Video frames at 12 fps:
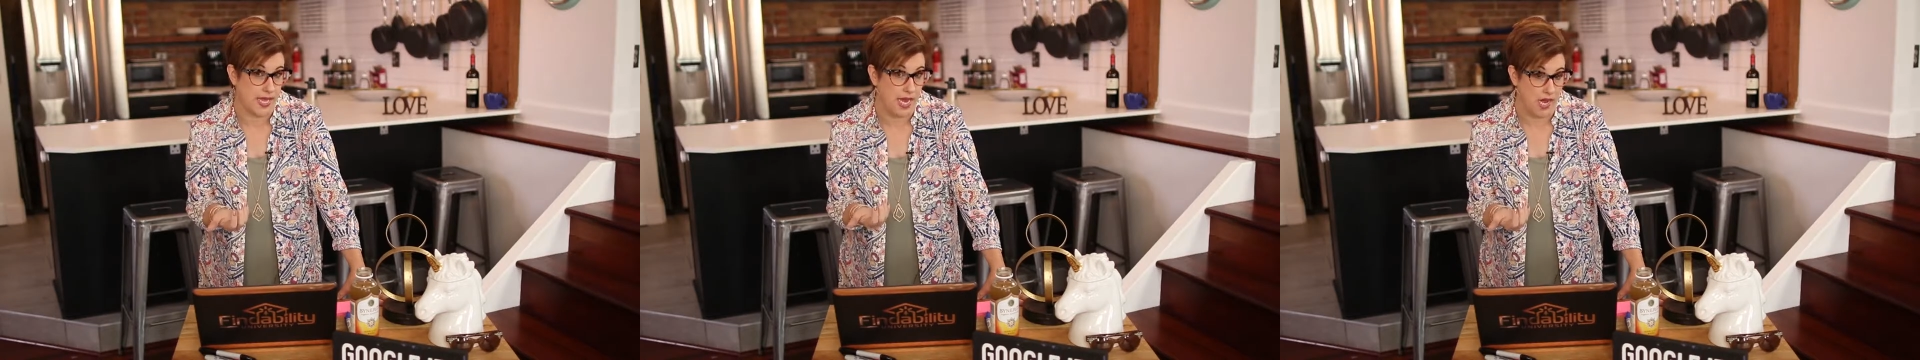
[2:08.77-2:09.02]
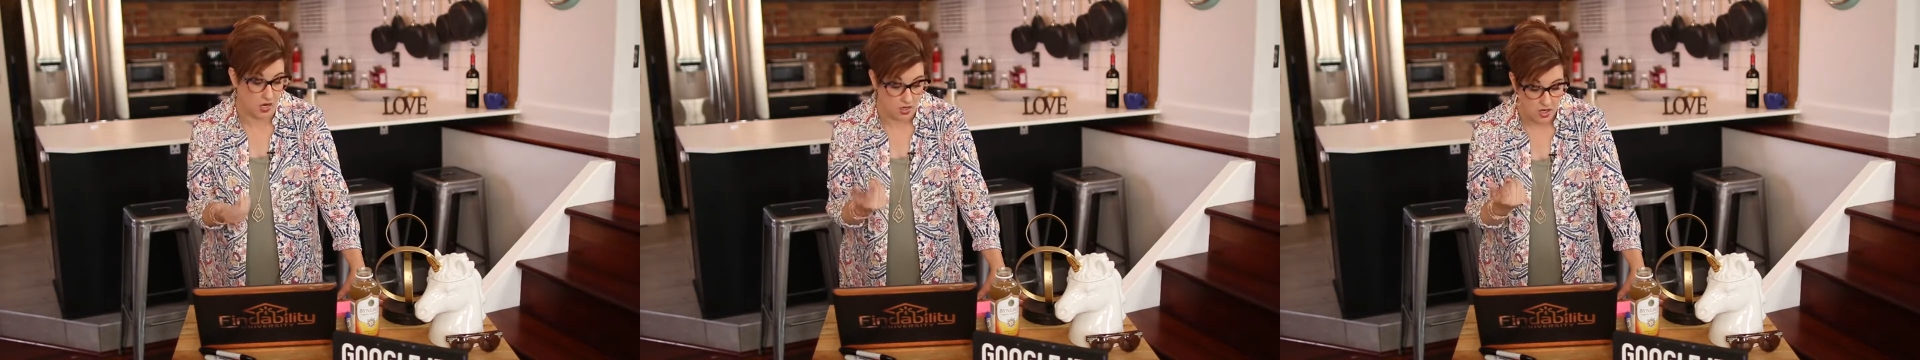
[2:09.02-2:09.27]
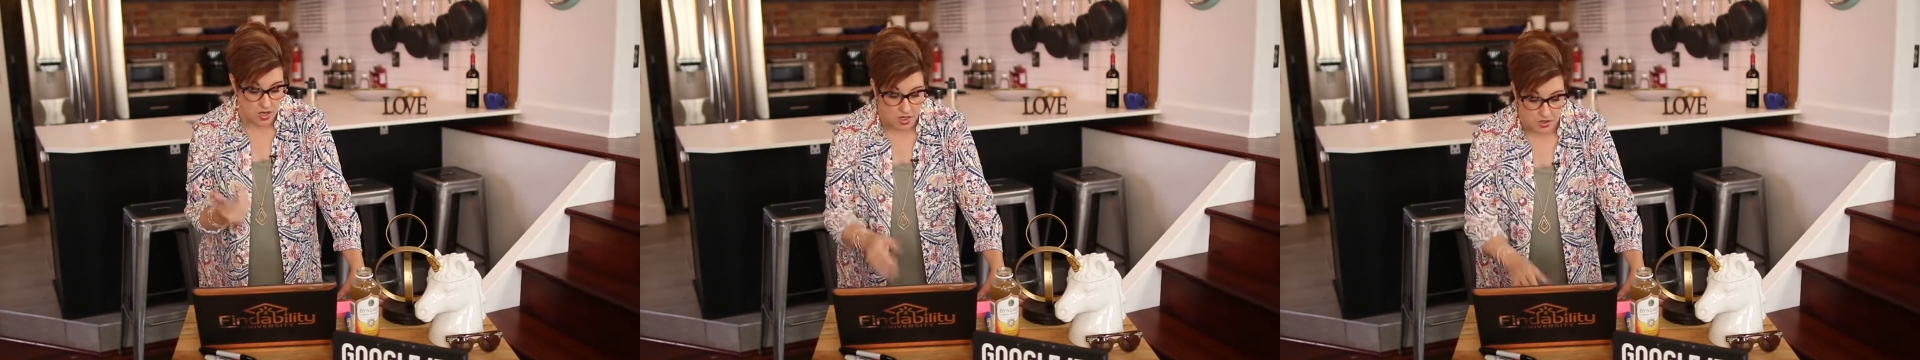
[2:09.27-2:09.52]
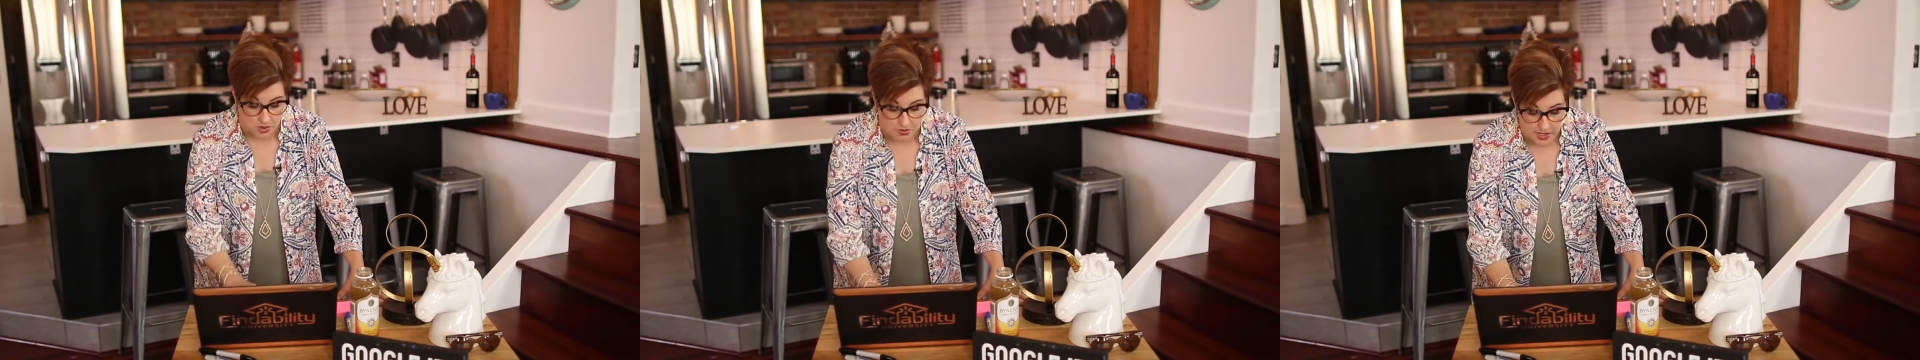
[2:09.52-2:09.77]
care?
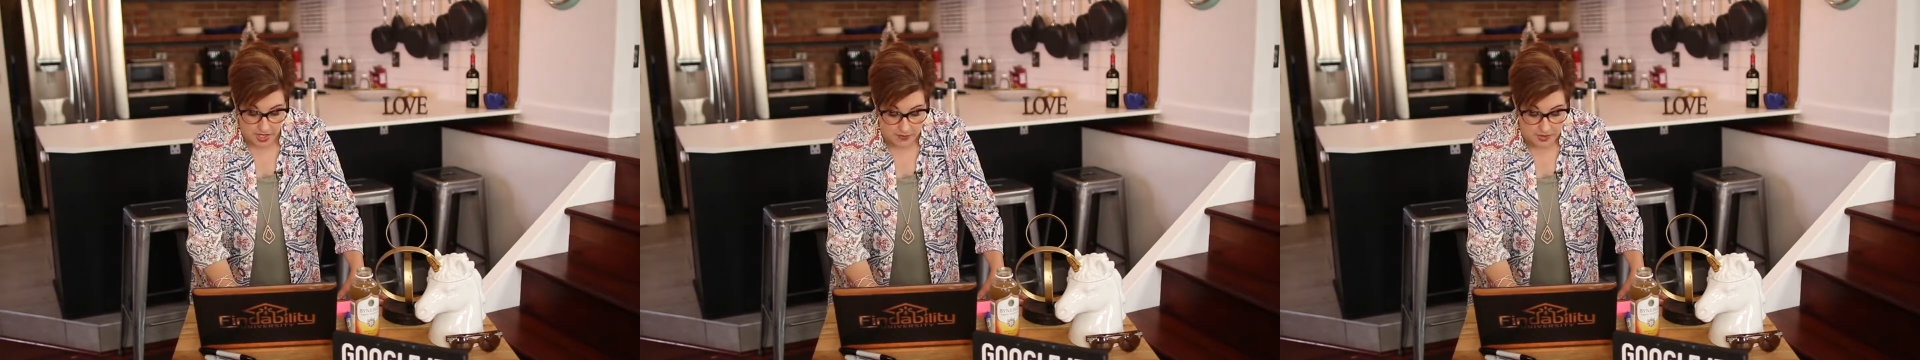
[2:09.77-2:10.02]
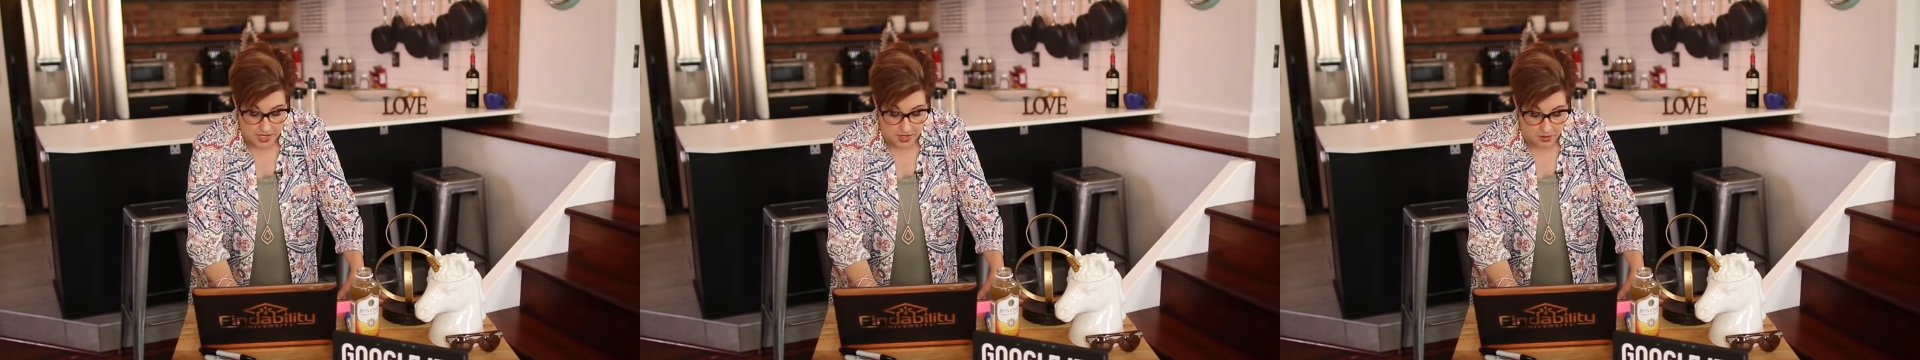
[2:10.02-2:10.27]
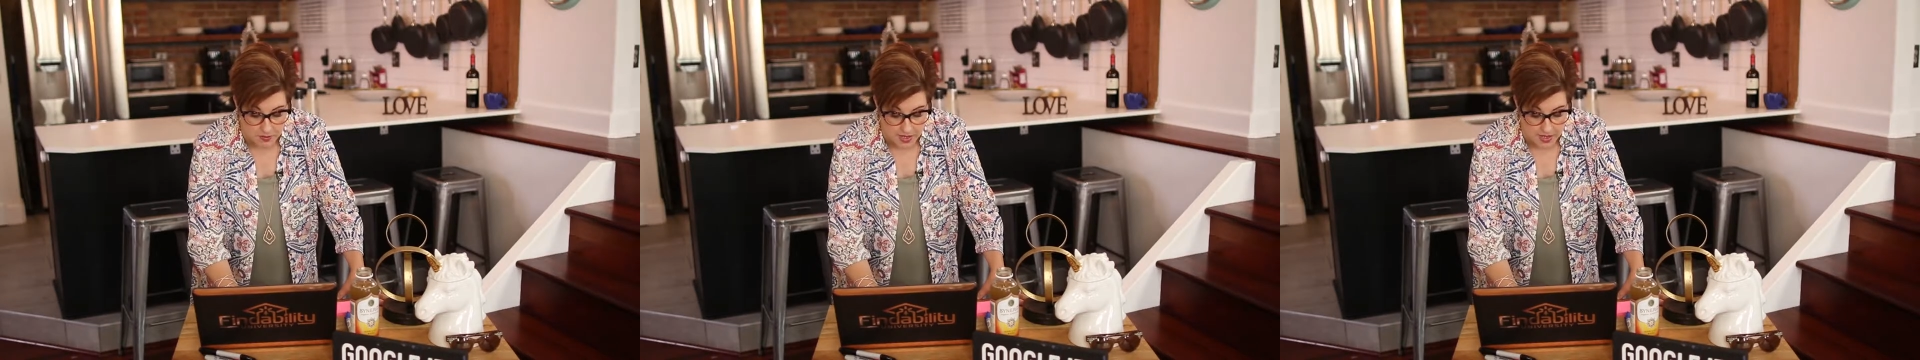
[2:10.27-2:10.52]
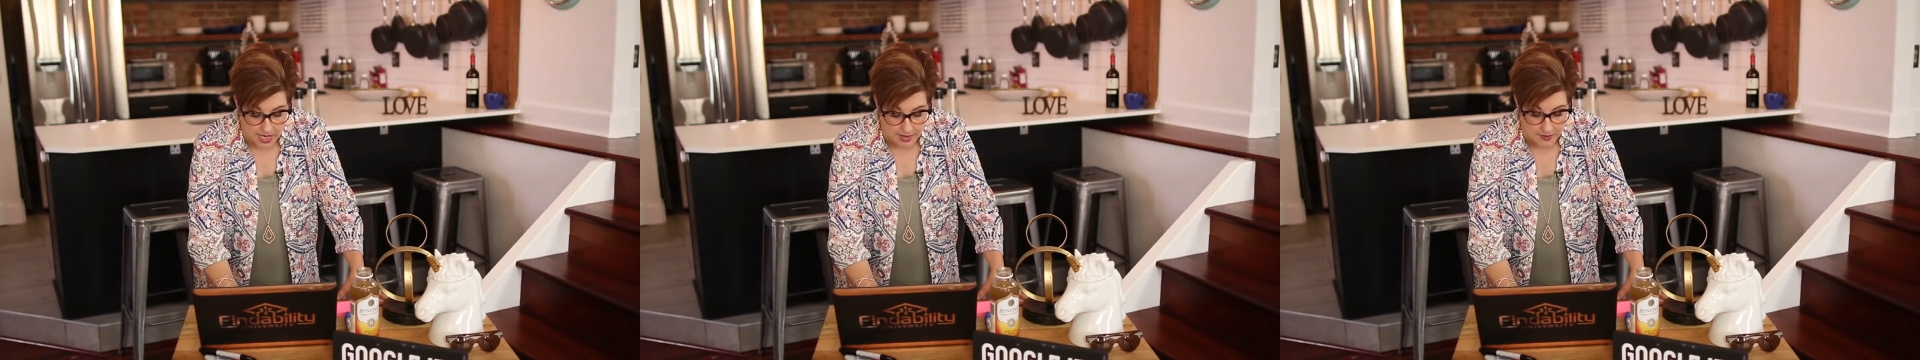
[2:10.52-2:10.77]
So I'm gonna come in here, I'm gonna
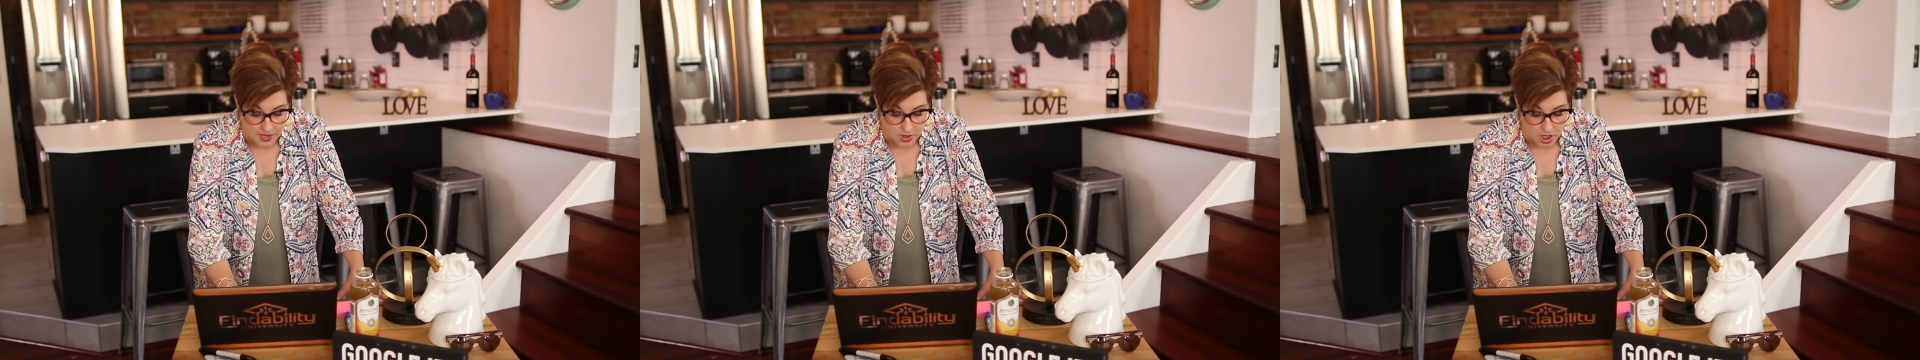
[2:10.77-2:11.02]
type in